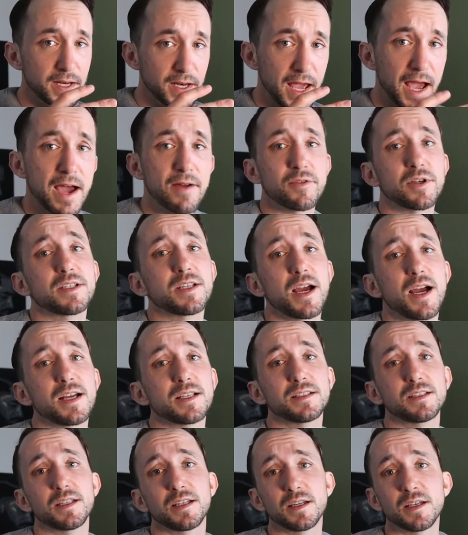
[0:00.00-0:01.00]

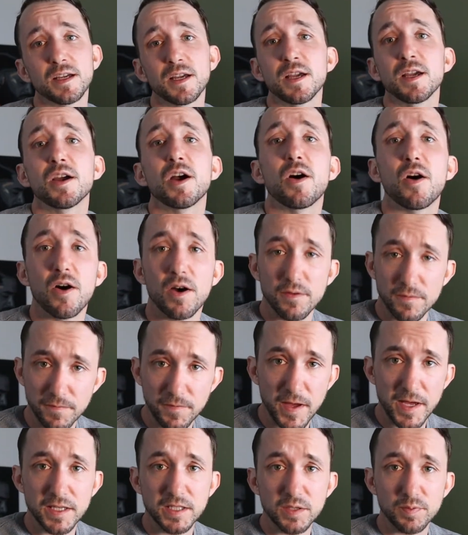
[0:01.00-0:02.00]
advertising on
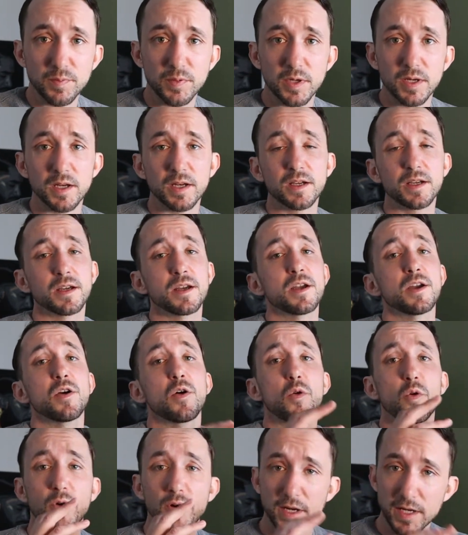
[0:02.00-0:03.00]
Facebook
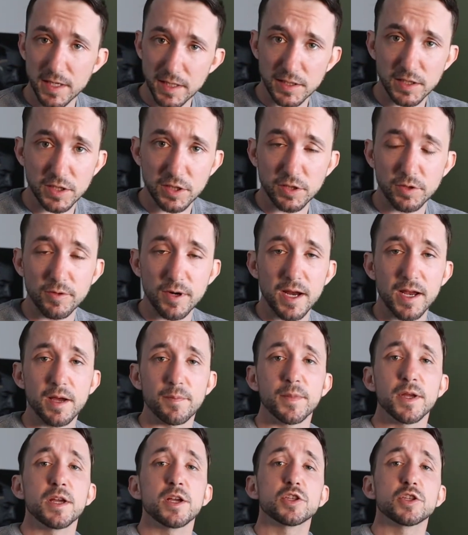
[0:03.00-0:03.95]
or Instagram.